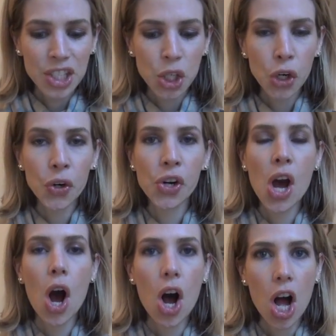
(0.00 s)
Turn
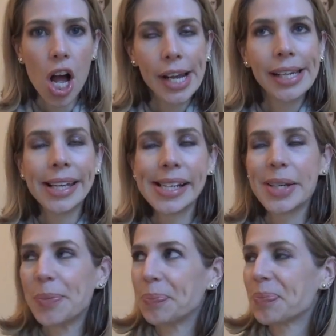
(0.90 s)

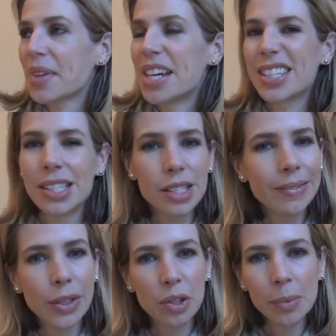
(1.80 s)
on sense of
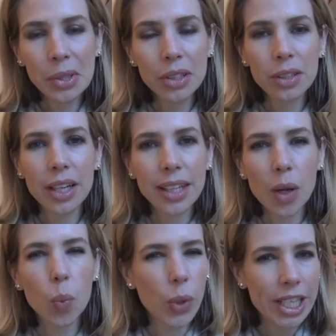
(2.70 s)
humor and
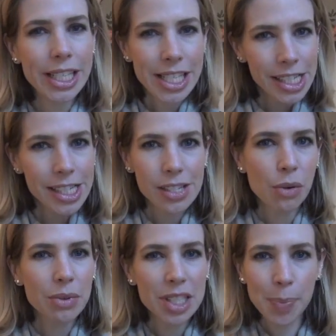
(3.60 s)
like wittiness,
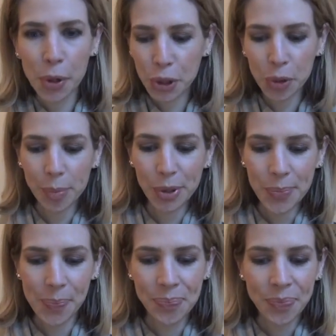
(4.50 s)
so smart humor.